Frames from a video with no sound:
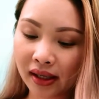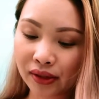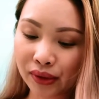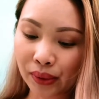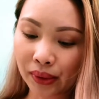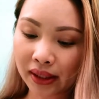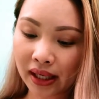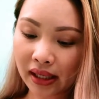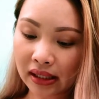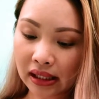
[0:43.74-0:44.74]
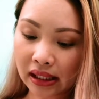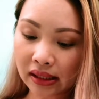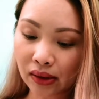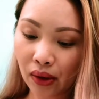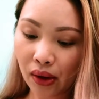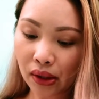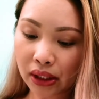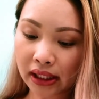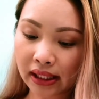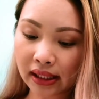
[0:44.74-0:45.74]
So again, this
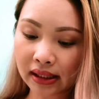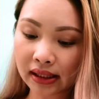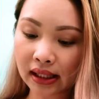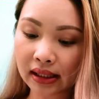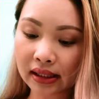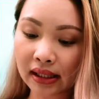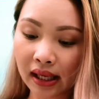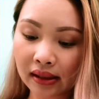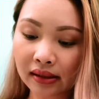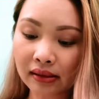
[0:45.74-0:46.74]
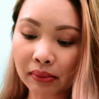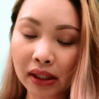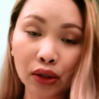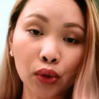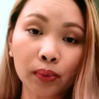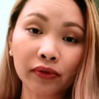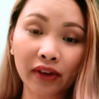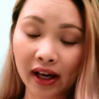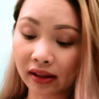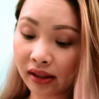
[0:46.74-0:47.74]
color is intense
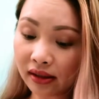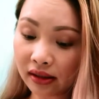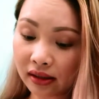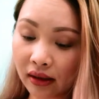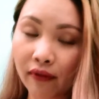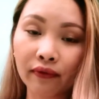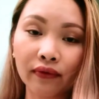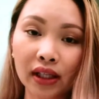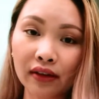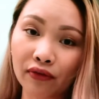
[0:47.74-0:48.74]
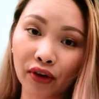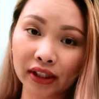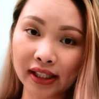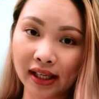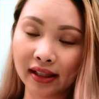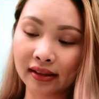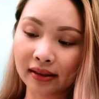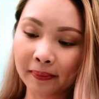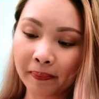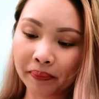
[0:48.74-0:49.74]
medium violet, B48.
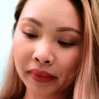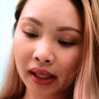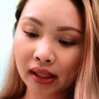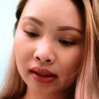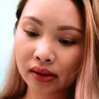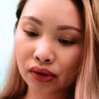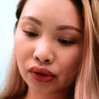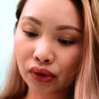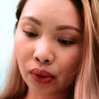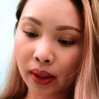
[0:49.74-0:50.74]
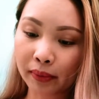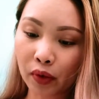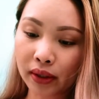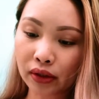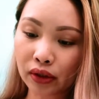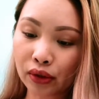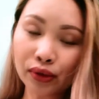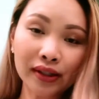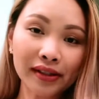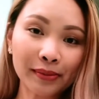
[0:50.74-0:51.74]
So I'm going to
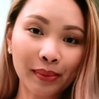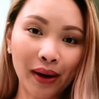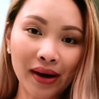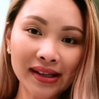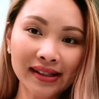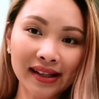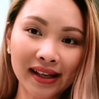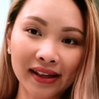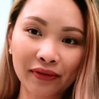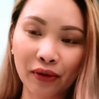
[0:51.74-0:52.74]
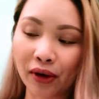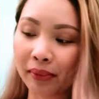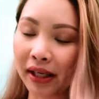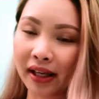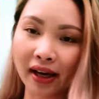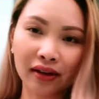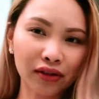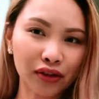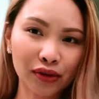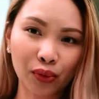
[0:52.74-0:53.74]
use this box for my
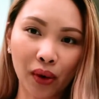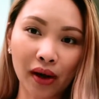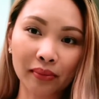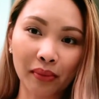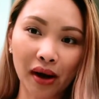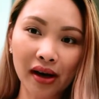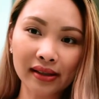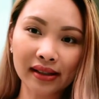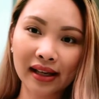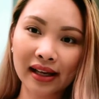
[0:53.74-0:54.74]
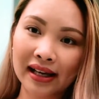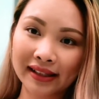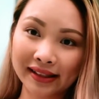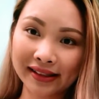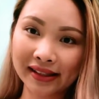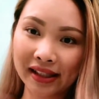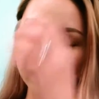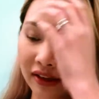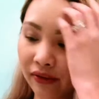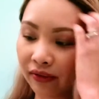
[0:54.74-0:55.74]
hair, just one box. Let's
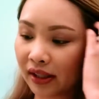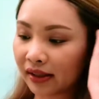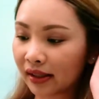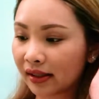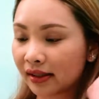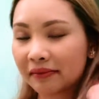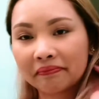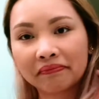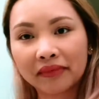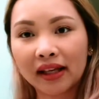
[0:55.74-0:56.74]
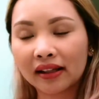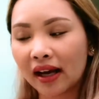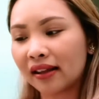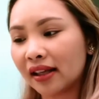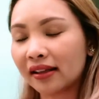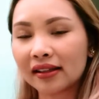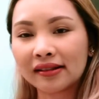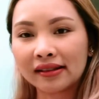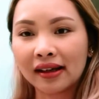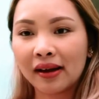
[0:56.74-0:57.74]
see if this is, and I think
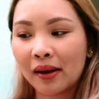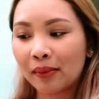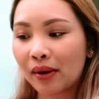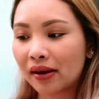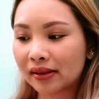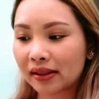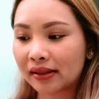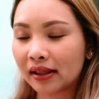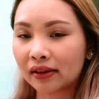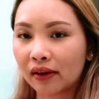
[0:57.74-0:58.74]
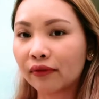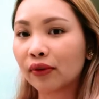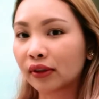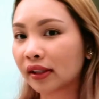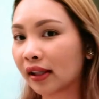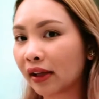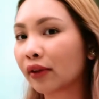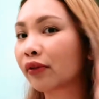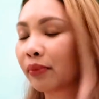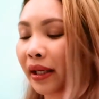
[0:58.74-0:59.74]
this box is enough for the
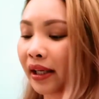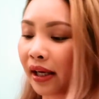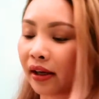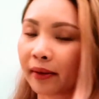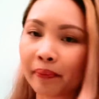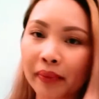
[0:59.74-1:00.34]
length of my hair.